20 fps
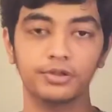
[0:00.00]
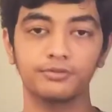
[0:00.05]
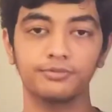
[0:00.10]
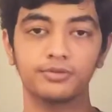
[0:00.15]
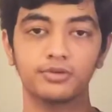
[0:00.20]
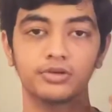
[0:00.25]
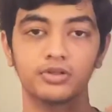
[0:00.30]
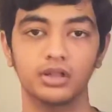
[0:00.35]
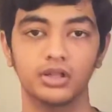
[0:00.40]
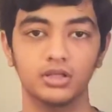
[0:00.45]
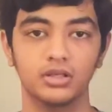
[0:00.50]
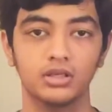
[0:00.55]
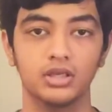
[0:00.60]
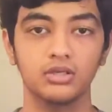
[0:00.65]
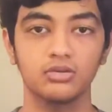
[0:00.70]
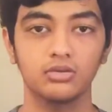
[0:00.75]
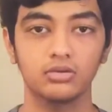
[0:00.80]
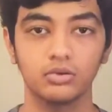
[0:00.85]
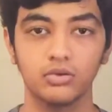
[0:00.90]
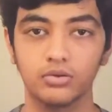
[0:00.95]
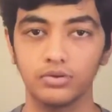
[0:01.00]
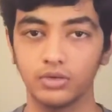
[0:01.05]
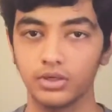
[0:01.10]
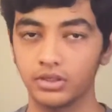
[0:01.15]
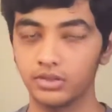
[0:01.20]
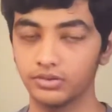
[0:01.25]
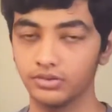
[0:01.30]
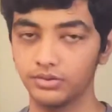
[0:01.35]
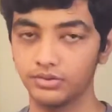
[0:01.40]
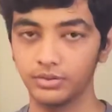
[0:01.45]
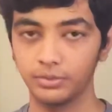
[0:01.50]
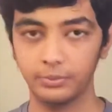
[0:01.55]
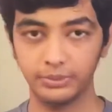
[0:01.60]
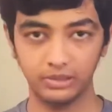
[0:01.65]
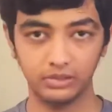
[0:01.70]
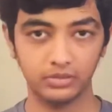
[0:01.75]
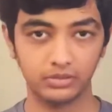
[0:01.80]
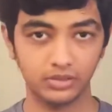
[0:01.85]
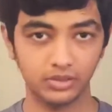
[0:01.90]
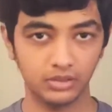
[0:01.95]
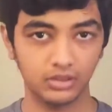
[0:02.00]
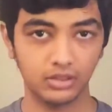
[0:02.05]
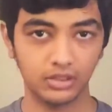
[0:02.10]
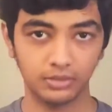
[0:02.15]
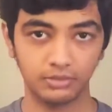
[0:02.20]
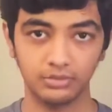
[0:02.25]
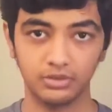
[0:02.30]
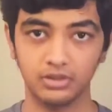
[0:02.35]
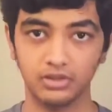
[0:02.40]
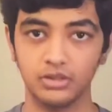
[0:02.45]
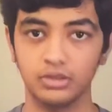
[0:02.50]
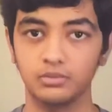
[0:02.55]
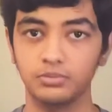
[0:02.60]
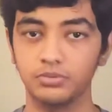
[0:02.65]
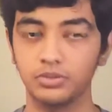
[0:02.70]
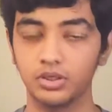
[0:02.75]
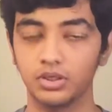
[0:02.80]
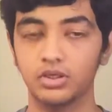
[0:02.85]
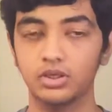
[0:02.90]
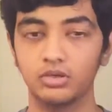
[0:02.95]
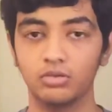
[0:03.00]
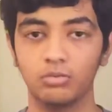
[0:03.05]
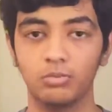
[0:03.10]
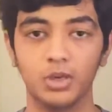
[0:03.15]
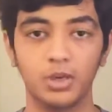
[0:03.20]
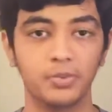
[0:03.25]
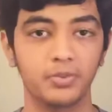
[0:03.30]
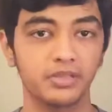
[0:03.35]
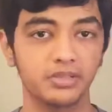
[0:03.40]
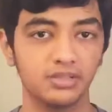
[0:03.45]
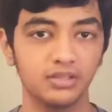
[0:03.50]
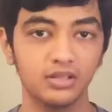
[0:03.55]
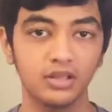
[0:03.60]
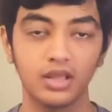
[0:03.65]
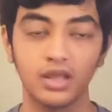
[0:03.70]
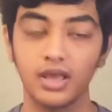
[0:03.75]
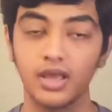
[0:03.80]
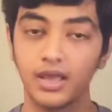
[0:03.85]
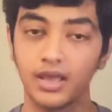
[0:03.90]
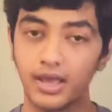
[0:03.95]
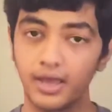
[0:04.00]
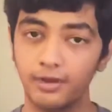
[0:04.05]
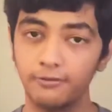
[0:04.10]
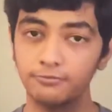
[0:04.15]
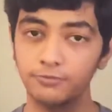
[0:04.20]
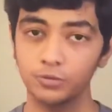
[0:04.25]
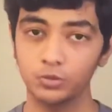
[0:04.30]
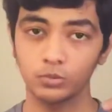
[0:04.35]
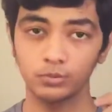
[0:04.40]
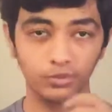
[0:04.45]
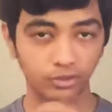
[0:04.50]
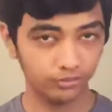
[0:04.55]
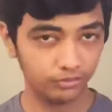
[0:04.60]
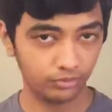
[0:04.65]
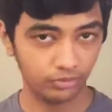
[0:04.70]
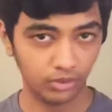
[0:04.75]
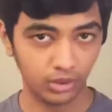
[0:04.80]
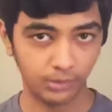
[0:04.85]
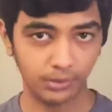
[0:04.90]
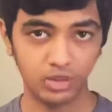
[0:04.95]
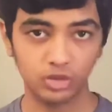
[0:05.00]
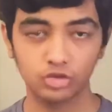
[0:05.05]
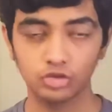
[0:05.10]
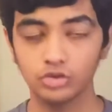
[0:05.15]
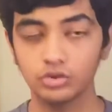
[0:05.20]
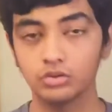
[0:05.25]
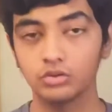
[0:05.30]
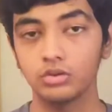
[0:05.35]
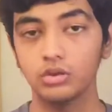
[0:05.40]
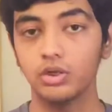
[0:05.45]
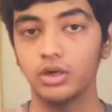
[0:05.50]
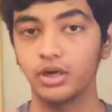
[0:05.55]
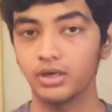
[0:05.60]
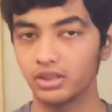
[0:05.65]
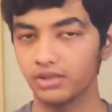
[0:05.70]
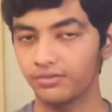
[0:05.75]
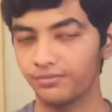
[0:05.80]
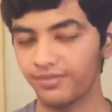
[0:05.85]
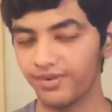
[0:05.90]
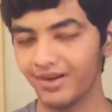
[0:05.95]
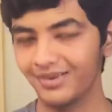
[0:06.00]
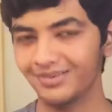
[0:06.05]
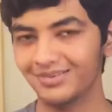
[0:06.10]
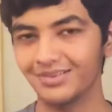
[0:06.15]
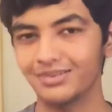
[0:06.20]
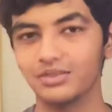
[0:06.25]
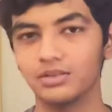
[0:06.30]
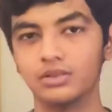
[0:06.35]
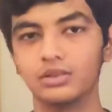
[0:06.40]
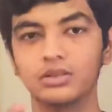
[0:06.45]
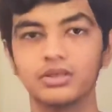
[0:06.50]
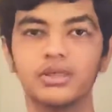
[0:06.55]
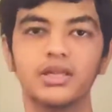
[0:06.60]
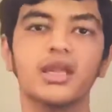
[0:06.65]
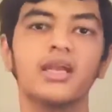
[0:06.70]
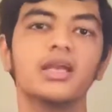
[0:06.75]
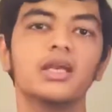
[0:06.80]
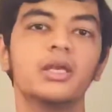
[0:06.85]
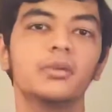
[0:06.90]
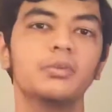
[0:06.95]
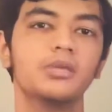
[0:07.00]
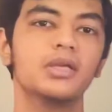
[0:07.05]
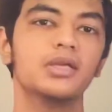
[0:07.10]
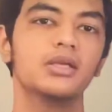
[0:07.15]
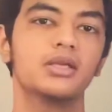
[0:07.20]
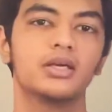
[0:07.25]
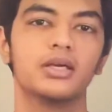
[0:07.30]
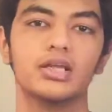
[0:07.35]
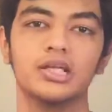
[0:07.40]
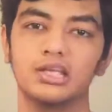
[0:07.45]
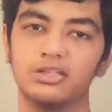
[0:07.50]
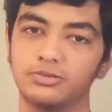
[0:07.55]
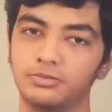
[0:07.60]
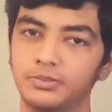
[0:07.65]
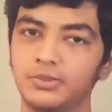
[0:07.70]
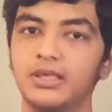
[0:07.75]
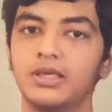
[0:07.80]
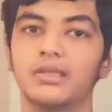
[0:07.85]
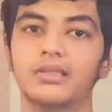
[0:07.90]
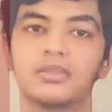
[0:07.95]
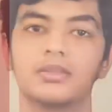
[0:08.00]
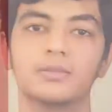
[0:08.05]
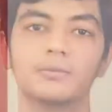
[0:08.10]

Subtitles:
the front side, then you're going to get is a single camera setup: 32 megapixel f2.4 aperture. It's a wide sensor, 1080p 30 fps.